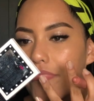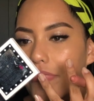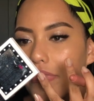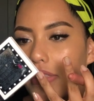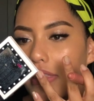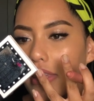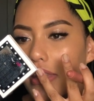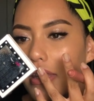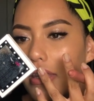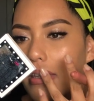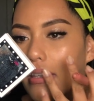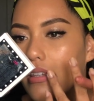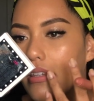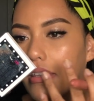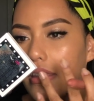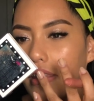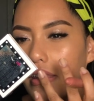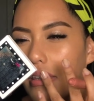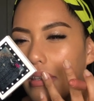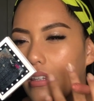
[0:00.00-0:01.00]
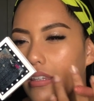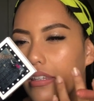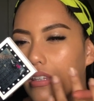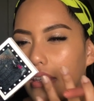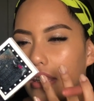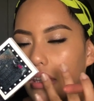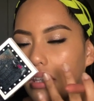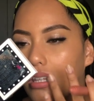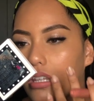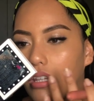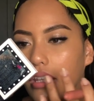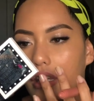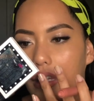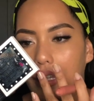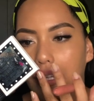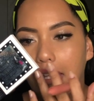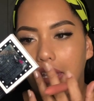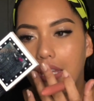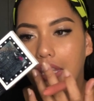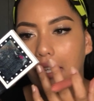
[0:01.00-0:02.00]
in the shade 255
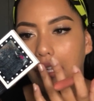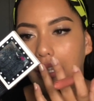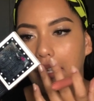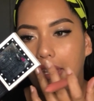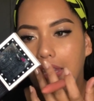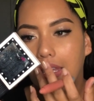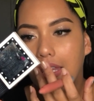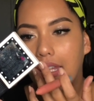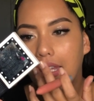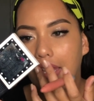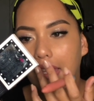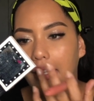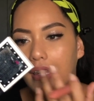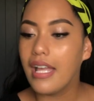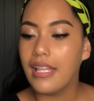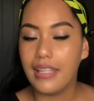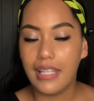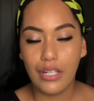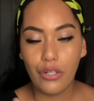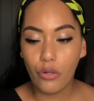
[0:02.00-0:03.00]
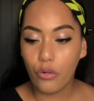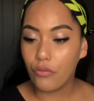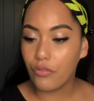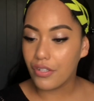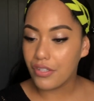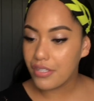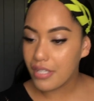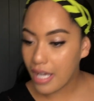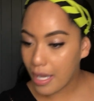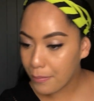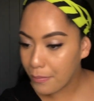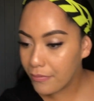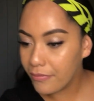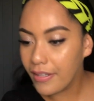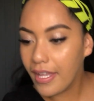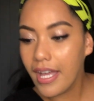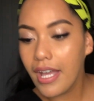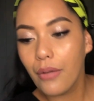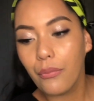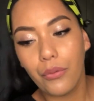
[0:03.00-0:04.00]
Enchanting. And then over top of
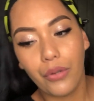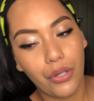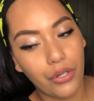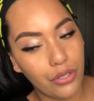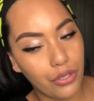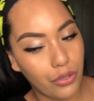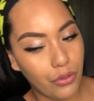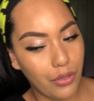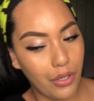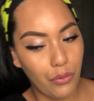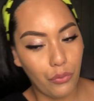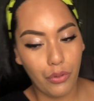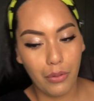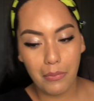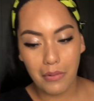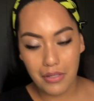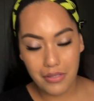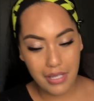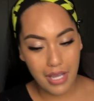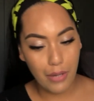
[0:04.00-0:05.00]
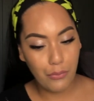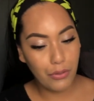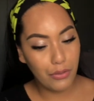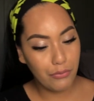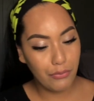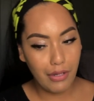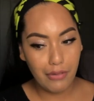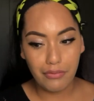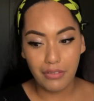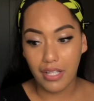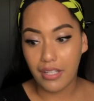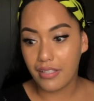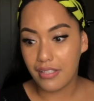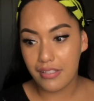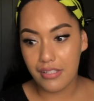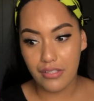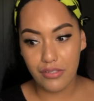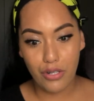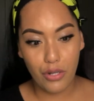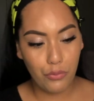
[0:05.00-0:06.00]
that, we're going to go in one more time with Revlon.
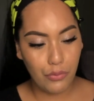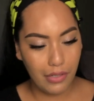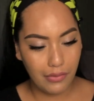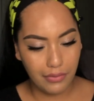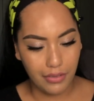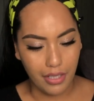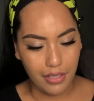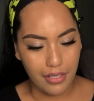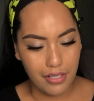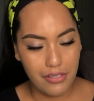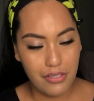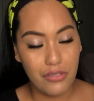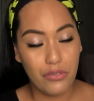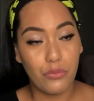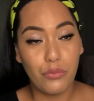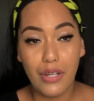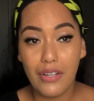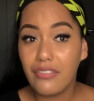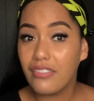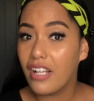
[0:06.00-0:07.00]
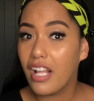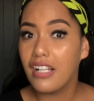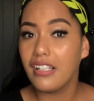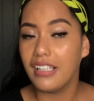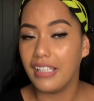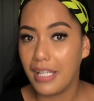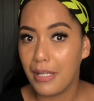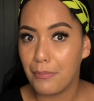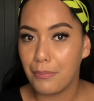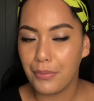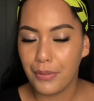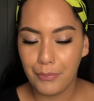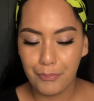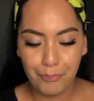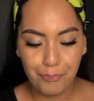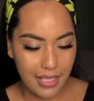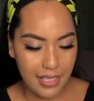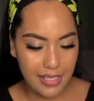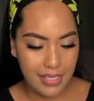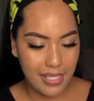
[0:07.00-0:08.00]
This is all Revlon. This is a Revlon lip.
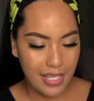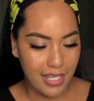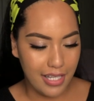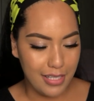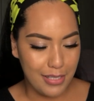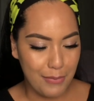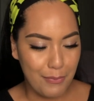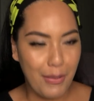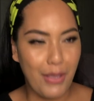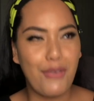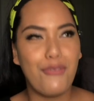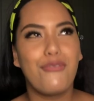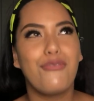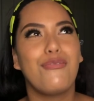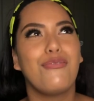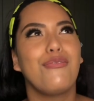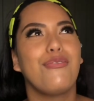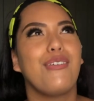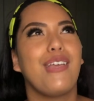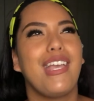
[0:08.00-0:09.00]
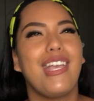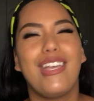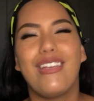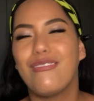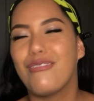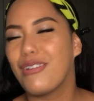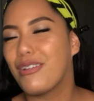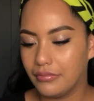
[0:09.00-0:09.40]
This is my favorite